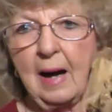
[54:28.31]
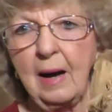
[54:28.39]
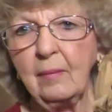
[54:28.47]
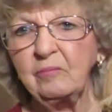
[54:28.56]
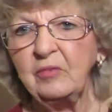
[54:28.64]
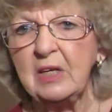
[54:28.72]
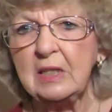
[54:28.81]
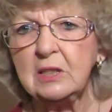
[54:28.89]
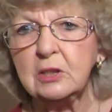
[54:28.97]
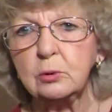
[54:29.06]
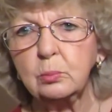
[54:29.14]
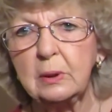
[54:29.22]
I'm
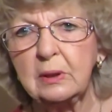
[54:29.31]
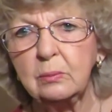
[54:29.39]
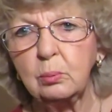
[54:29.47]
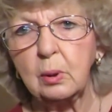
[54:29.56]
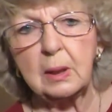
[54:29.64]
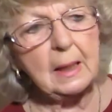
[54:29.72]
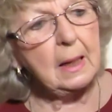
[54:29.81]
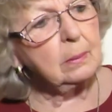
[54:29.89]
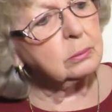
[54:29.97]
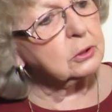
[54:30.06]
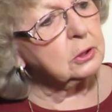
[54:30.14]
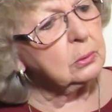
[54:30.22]
finished with what
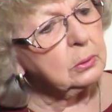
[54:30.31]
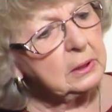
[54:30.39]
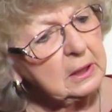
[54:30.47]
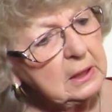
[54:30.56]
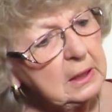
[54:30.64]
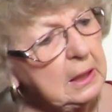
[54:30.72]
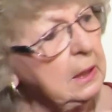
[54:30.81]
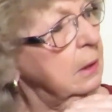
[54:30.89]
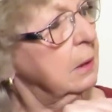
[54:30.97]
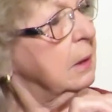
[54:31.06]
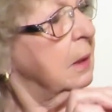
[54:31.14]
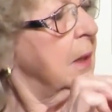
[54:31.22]
I was doing in
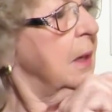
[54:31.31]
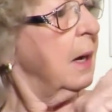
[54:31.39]
here.